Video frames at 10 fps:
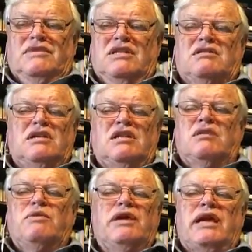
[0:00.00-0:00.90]
There's
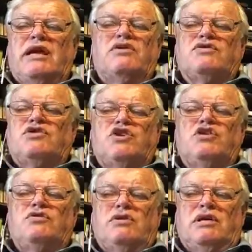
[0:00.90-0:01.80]
nothing we can't
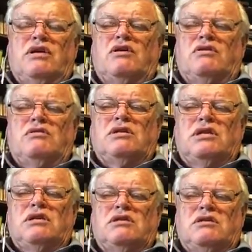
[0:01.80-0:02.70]
do in our
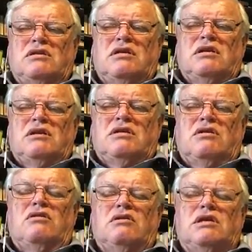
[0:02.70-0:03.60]
holiness, the
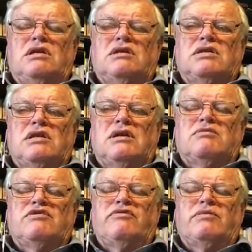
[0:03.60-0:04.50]
holiness that
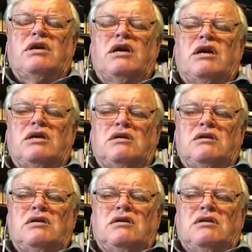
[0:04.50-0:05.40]
comes from God.
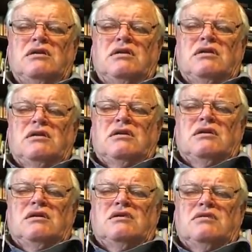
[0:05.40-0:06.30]

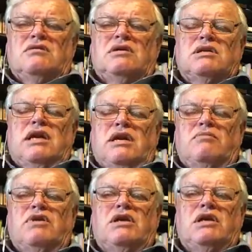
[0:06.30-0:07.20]
So this
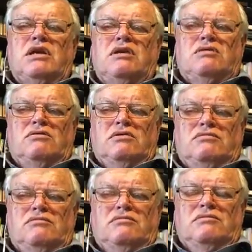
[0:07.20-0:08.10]
can be healed
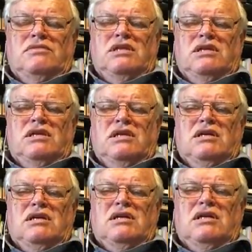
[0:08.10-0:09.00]

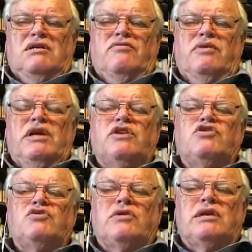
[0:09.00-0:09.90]
if we can
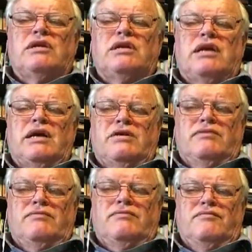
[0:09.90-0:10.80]
join together
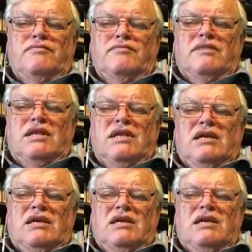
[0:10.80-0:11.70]

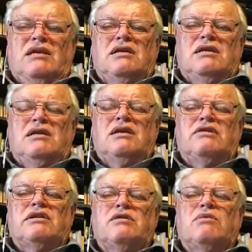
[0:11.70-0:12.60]
in
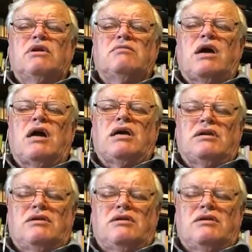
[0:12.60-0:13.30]
declaring the one mind.